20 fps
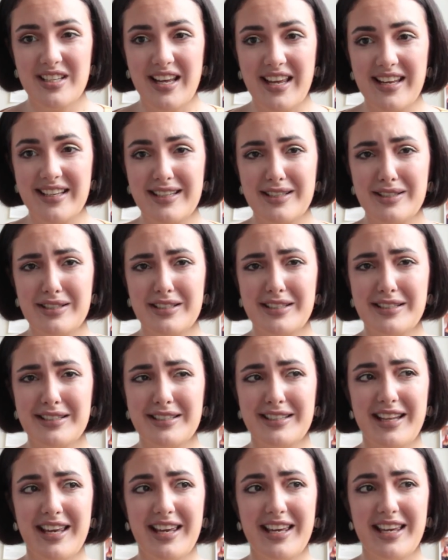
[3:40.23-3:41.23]
and
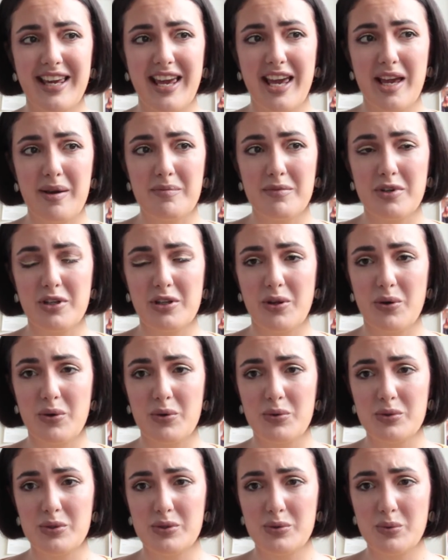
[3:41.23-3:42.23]
they came
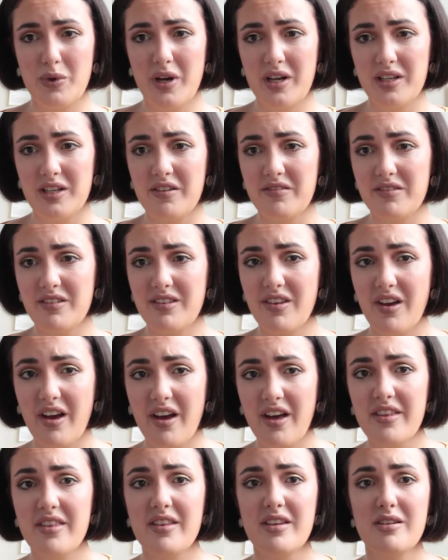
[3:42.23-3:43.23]
close one after the other,